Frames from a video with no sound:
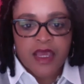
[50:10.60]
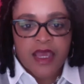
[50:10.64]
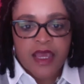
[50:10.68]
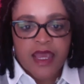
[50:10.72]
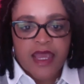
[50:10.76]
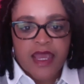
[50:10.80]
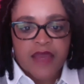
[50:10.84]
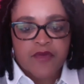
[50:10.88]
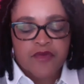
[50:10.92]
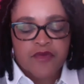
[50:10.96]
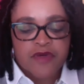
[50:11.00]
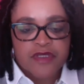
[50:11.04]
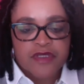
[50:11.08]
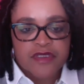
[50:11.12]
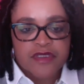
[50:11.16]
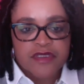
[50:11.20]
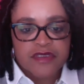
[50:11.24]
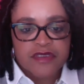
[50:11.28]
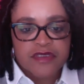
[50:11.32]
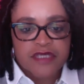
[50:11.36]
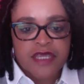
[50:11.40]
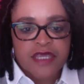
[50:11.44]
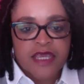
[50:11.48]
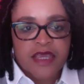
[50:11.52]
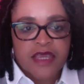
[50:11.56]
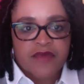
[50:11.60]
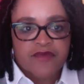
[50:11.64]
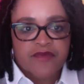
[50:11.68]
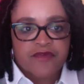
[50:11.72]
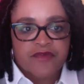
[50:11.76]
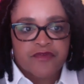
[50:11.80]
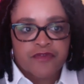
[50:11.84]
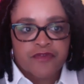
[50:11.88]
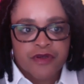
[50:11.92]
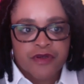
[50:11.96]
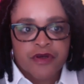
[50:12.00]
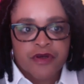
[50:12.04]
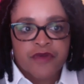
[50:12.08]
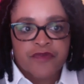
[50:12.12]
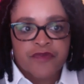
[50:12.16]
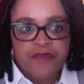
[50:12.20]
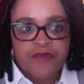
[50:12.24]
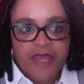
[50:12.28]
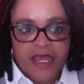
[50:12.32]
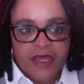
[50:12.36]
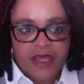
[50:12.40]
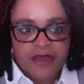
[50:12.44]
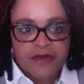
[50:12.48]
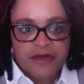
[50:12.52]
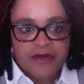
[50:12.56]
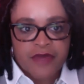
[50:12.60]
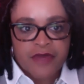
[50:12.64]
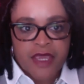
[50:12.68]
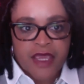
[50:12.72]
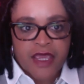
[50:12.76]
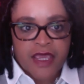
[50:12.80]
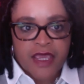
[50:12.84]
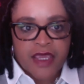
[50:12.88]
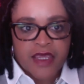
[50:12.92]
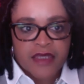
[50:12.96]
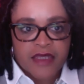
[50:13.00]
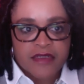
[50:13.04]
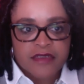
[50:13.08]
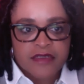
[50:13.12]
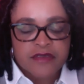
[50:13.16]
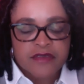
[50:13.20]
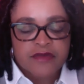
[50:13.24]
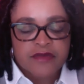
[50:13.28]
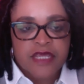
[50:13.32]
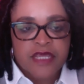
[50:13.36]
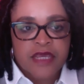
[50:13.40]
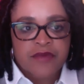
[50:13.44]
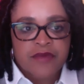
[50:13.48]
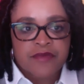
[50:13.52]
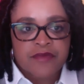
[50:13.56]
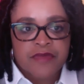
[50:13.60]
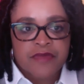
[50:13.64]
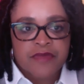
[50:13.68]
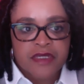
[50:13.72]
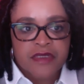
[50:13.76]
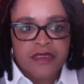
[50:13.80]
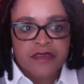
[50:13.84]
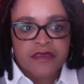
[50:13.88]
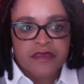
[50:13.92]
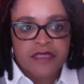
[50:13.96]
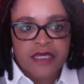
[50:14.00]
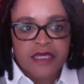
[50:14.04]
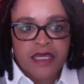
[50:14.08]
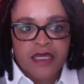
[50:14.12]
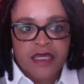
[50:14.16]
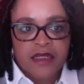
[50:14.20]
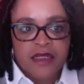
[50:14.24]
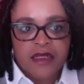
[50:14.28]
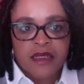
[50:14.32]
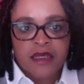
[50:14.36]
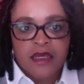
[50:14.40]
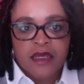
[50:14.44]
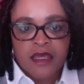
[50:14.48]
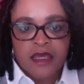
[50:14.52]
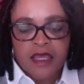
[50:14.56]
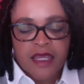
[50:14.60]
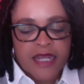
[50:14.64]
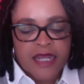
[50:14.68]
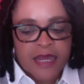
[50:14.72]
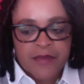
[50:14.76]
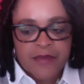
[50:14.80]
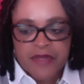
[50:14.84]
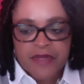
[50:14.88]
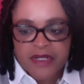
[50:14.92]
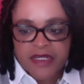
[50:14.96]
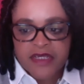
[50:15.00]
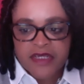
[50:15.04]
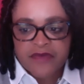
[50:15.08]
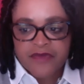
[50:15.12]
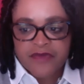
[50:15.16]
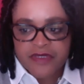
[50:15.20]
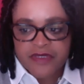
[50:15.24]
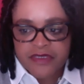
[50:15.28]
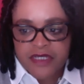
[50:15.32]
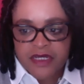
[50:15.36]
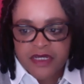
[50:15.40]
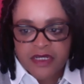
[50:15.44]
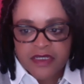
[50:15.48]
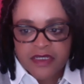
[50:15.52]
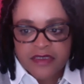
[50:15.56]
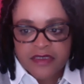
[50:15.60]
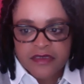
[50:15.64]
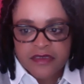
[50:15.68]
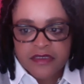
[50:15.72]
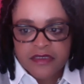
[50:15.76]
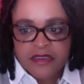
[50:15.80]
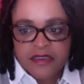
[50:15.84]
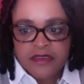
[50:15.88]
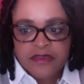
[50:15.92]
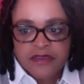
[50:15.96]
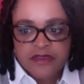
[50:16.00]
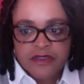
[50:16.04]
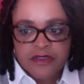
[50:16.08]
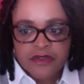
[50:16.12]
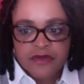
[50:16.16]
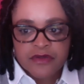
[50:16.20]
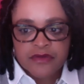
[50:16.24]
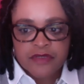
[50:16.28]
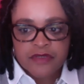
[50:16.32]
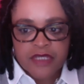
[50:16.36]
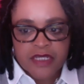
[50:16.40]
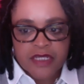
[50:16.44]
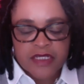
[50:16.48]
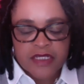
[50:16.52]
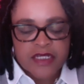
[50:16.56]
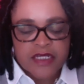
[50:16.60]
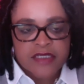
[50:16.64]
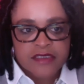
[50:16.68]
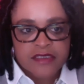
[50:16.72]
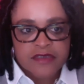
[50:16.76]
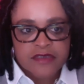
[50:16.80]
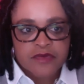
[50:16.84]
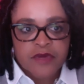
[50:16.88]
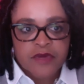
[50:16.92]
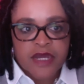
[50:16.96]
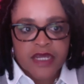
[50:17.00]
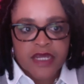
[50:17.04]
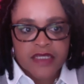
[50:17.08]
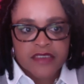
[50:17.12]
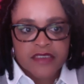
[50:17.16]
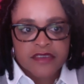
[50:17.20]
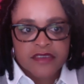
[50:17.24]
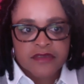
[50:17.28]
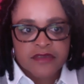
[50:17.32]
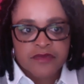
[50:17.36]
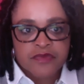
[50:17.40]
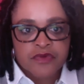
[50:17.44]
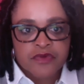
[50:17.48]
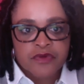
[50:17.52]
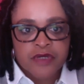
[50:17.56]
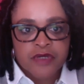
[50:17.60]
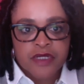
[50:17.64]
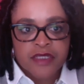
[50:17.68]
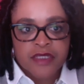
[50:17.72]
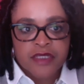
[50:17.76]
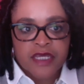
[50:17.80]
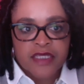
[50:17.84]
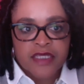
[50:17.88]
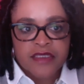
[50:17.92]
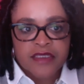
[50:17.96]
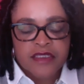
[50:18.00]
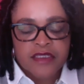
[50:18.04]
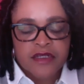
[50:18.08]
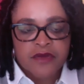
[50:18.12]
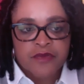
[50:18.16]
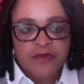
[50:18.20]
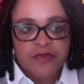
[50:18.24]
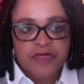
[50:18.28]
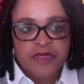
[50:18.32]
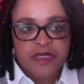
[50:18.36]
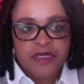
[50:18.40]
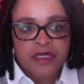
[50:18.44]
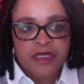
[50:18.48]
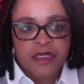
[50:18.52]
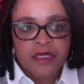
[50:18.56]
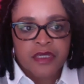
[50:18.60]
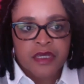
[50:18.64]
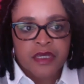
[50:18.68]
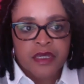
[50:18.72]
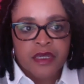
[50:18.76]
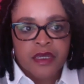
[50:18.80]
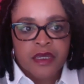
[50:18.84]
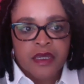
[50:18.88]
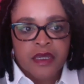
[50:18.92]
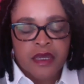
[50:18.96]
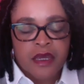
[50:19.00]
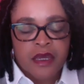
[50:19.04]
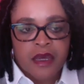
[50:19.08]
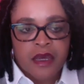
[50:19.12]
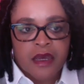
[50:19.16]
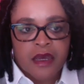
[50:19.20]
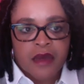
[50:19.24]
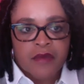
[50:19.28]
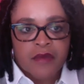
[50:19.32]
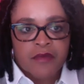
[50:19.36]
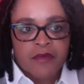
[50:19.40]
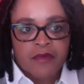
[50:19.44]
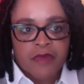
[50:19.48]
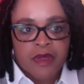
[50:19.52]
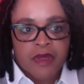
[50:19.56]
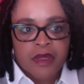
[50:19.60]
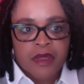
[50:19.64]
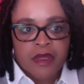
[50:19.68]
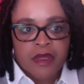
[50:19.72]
I want this to have real value add. So that means that, and I believe it does. So, and this is why it's important that there be an